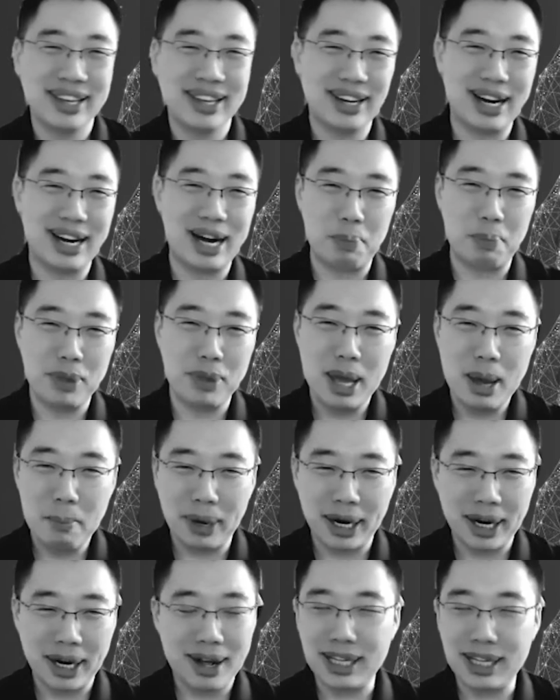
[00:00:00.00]

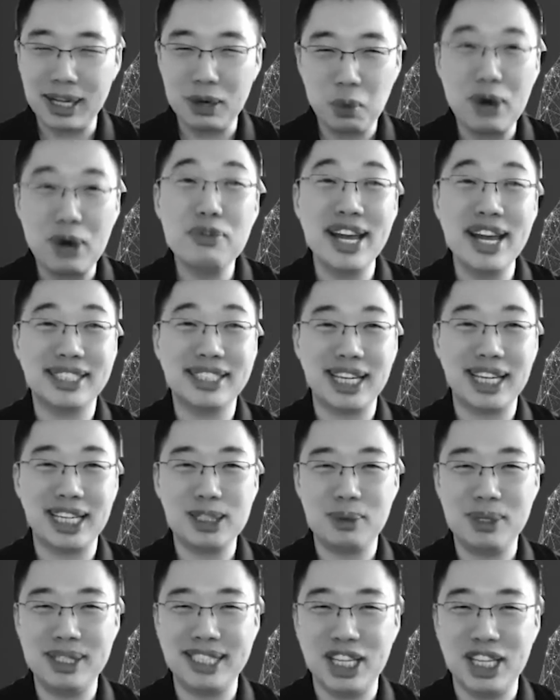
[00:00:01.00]
But I think what really
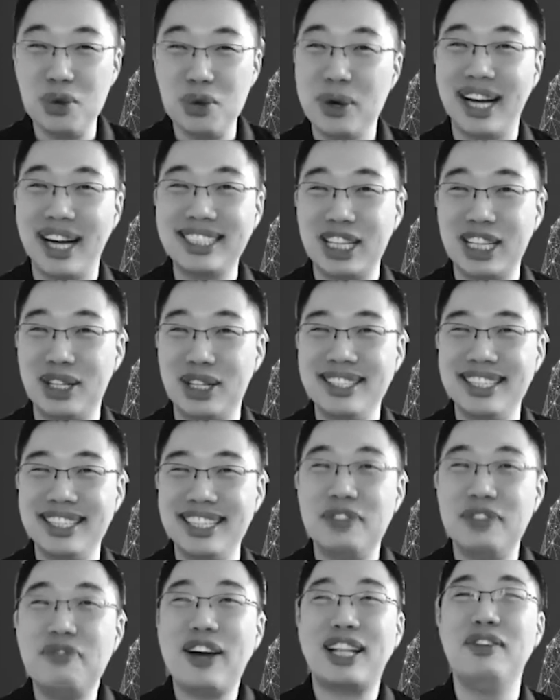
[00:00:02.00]
excites me is that you guys are
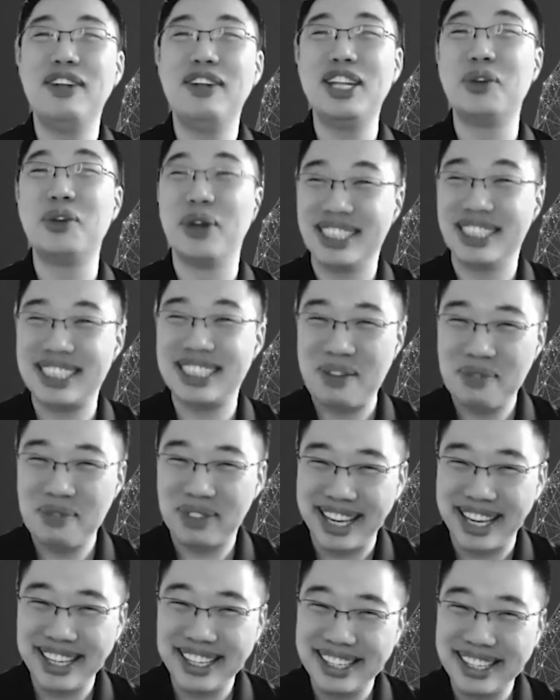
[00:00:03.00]
effectively doing the same
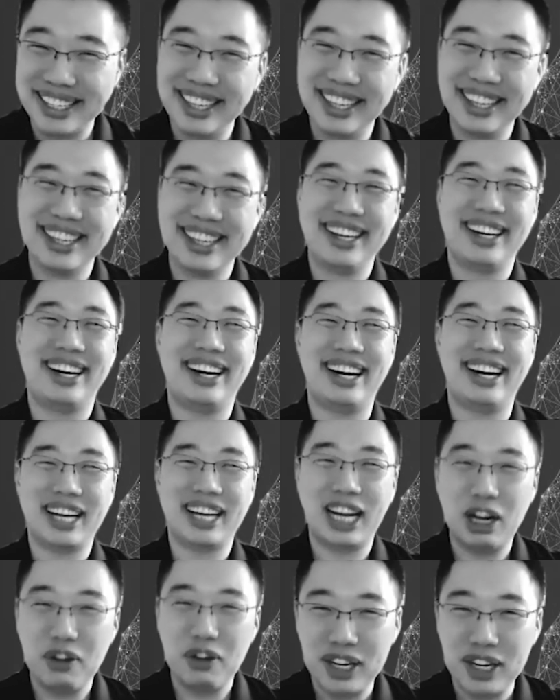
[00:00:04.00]
thing,
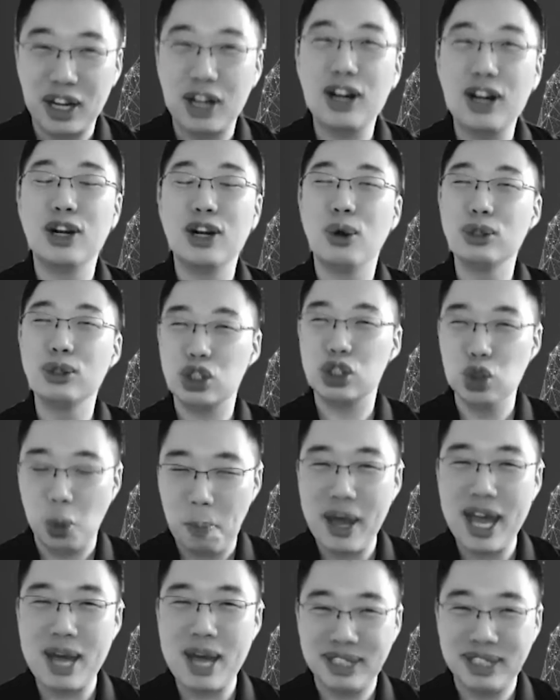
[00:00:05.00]
kind of in a
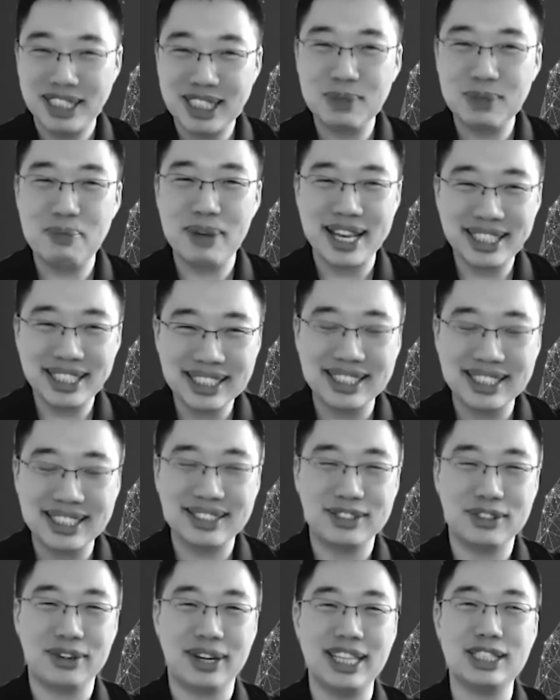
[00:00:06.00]
closed-loop payment
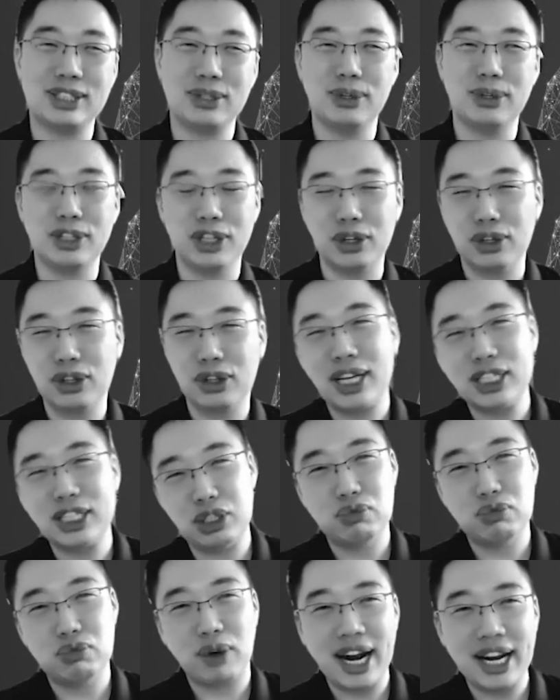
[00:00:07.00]
space, right? So, not
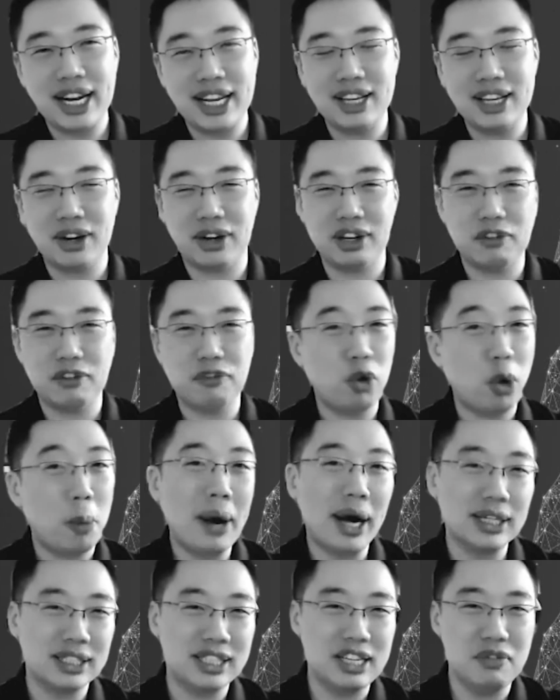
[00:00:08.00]
necessarily riding on the
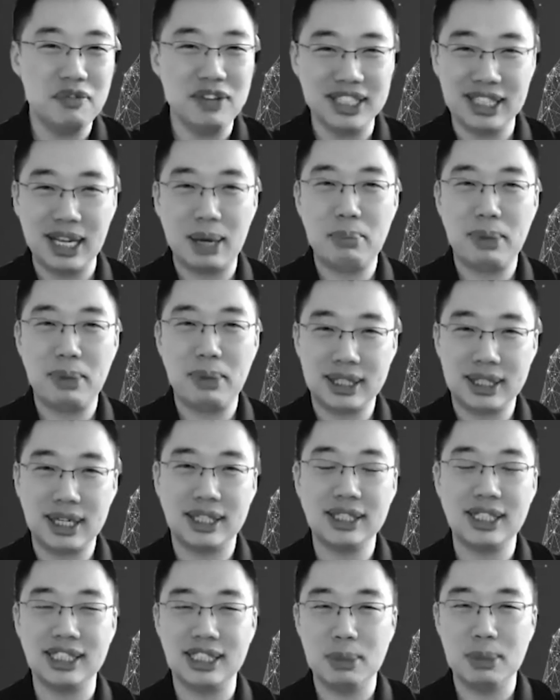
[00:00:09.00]
four-party Visa and MasterCard
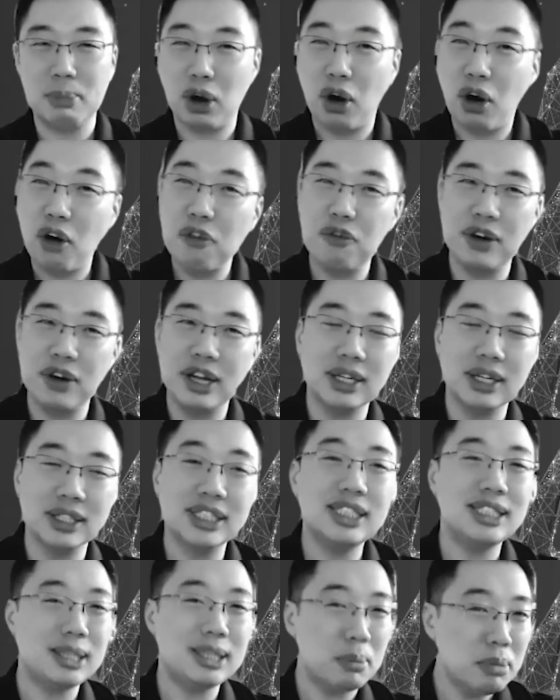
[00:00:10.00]
system, but offering the
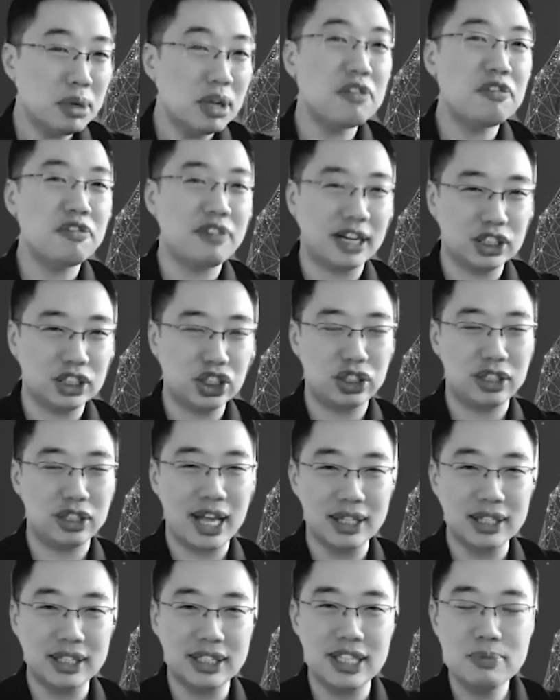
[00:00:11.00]
similar
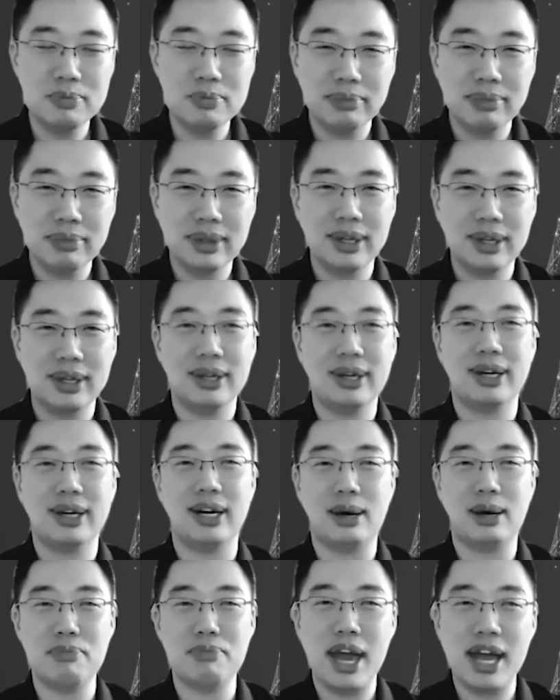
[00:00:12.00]
functionality,
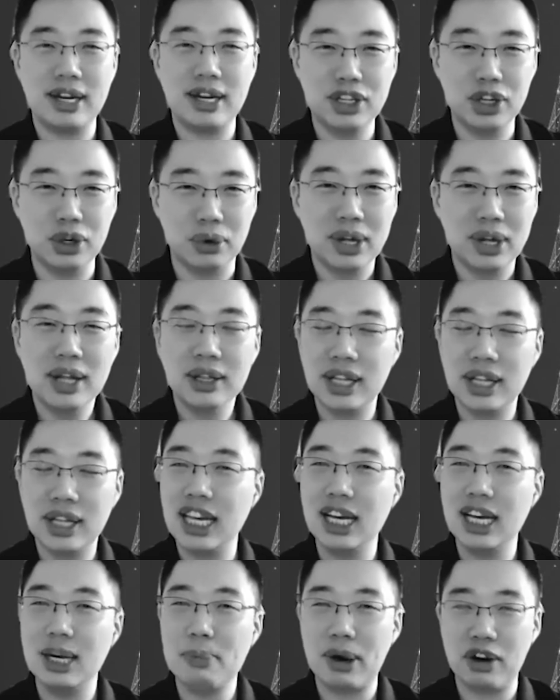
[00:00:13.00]
and
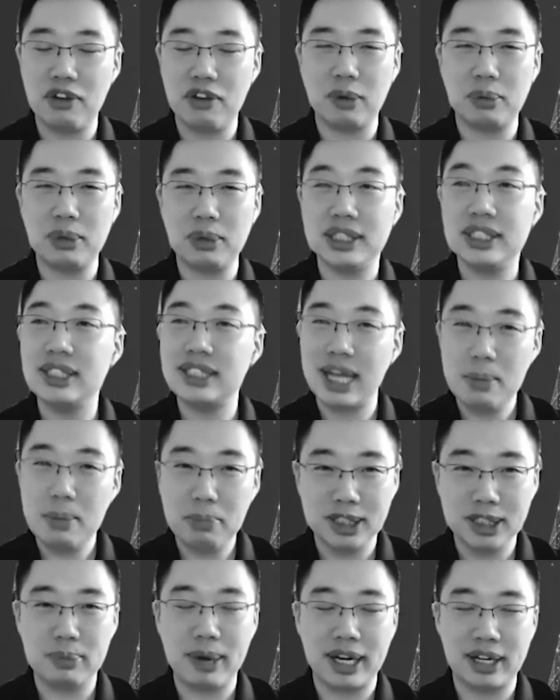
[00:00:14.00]
thinking about it from the same
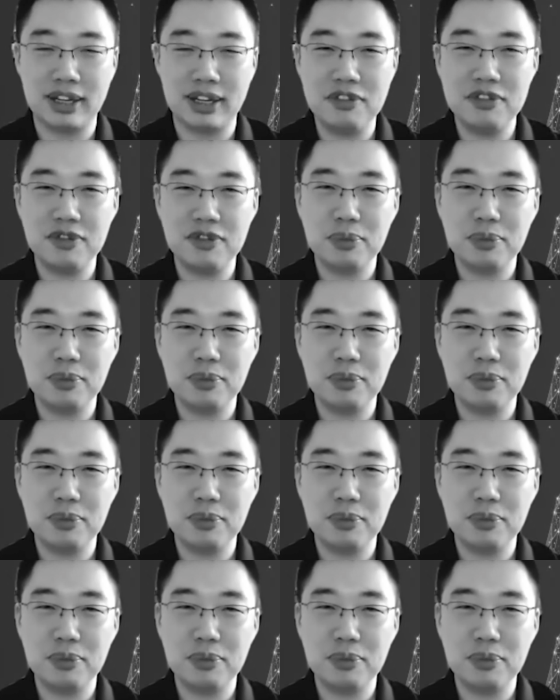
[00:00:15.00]
perspective.